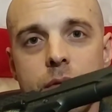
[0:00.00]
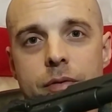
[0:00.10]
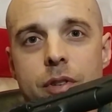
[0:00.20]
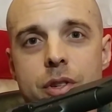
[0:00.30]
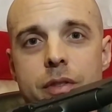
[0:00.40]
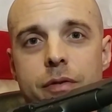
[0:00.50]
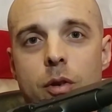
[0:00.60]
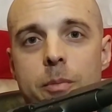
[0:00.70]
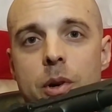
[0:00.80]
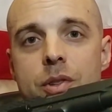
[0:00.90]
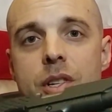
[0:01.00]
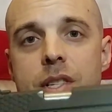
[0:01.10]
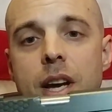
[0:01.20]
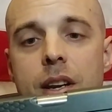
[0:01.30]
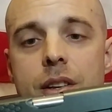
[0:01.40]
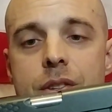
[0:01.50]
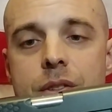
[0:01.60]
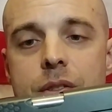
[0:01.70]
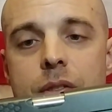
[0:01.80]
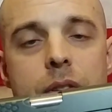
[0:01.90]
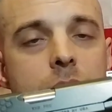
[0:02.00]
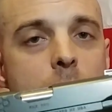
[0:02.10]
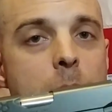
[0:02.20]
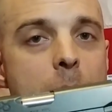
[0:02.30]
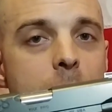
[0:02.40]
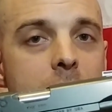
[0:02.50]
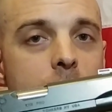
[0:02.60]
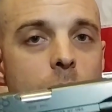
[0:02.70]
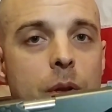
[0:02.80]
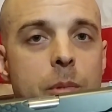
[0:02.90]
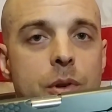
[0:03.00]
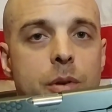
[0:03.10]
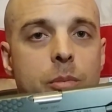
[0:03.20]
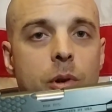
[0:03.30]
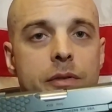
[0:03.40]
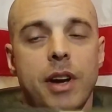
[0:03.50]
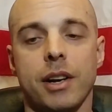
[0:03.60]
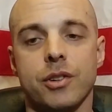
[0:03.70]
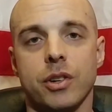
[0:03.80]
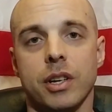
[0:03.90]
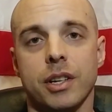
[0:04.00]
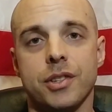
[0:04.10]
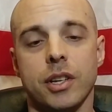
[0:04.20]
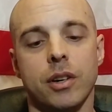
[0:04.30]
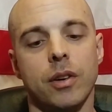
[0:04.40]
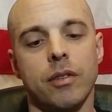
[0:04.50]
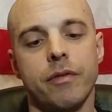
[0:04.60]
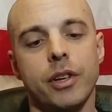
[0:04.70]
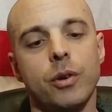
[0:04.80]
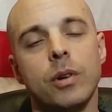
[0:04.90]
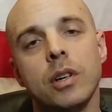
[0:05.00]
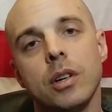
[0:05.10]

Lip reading: first and foremost, because that is, in my opinion, one of the most important factors you're going to consider in a review.